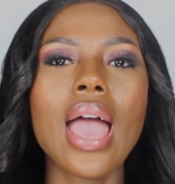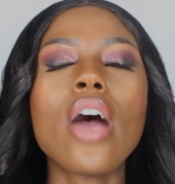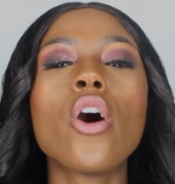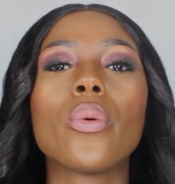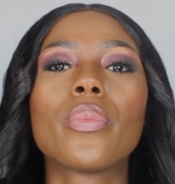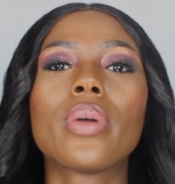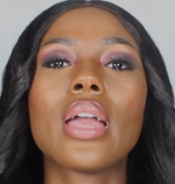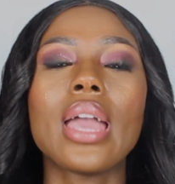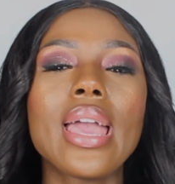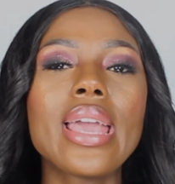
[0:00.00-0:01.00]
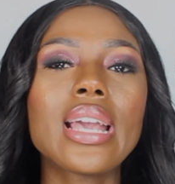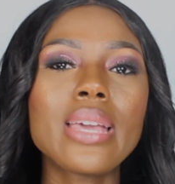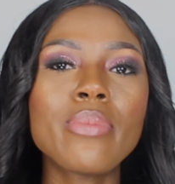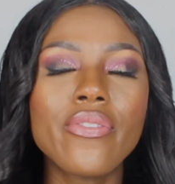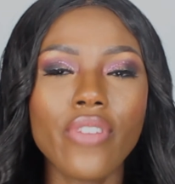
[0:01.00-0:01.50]
Oh, it
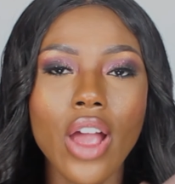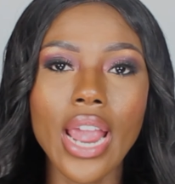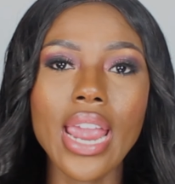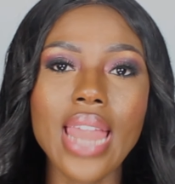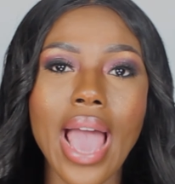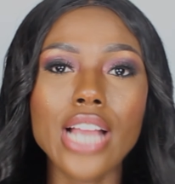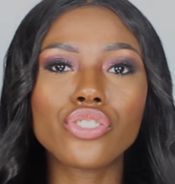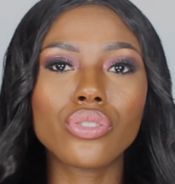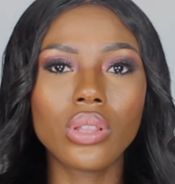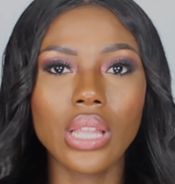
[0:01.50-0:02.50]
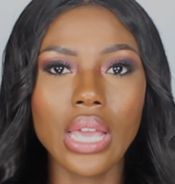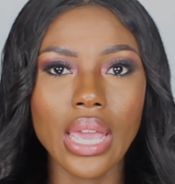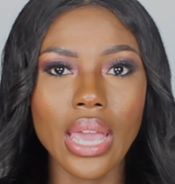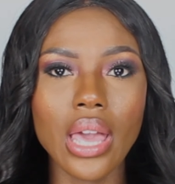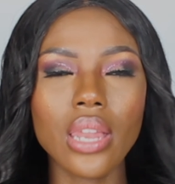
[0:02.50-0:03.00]
can be very natural
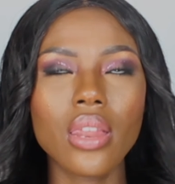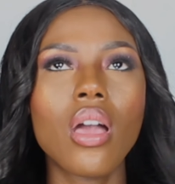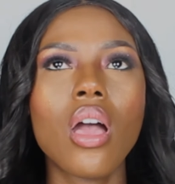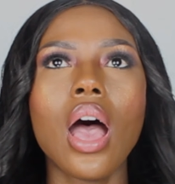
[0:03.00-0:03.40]
looking.